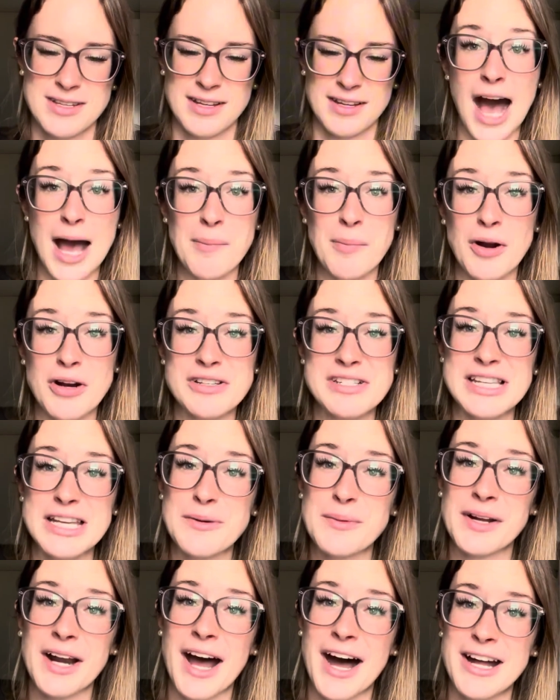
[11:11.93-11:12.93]
I personally
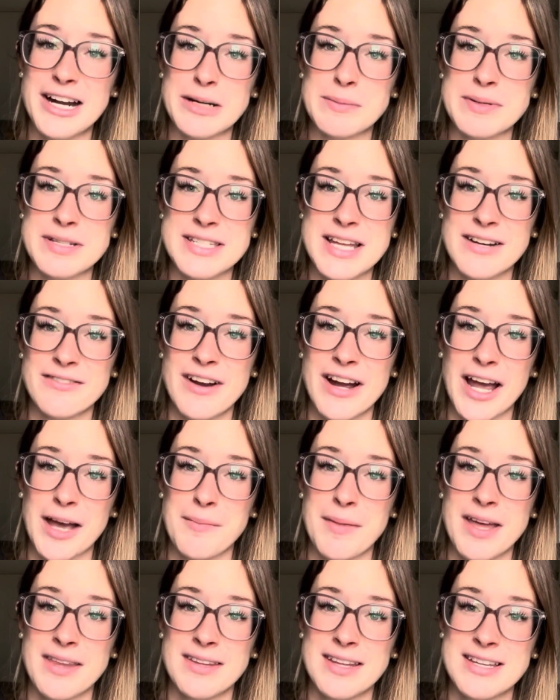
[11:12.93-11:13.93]
would 100%
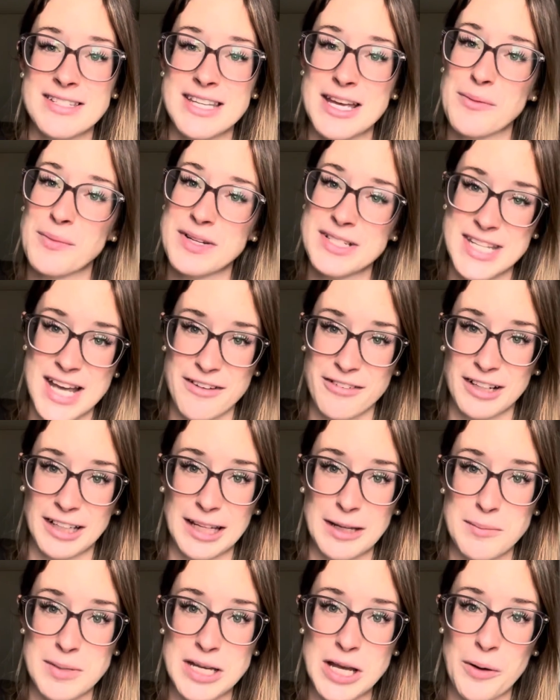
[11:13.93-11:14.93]
recommend this and would definitely
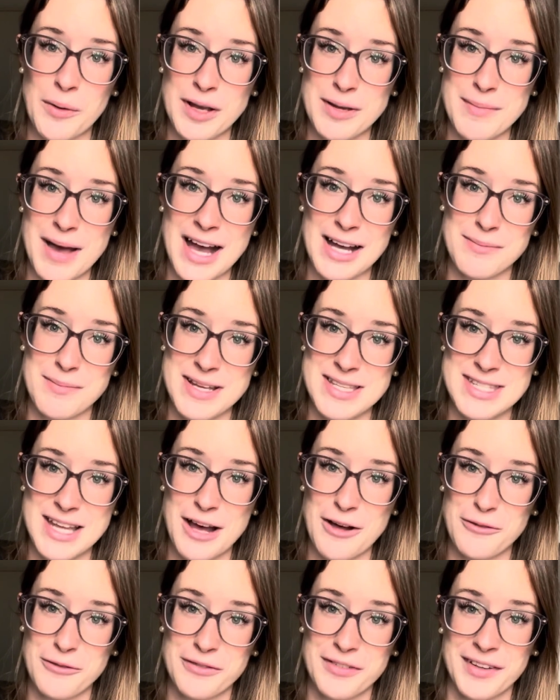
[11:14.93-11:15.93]
be going back
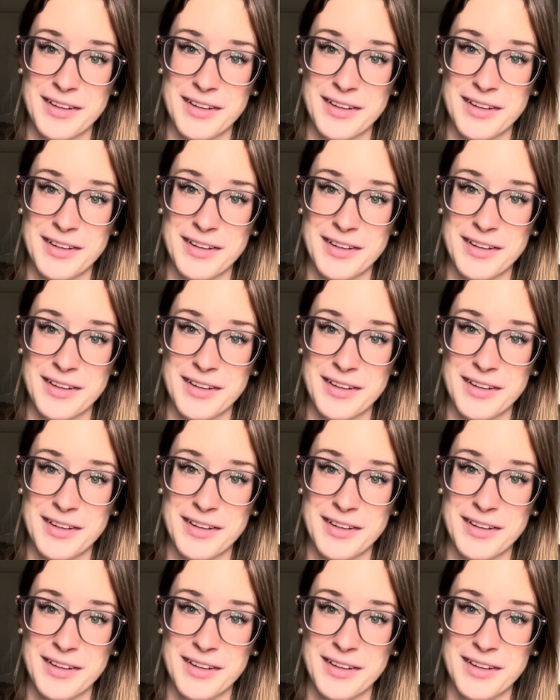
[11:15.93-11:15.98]
myself.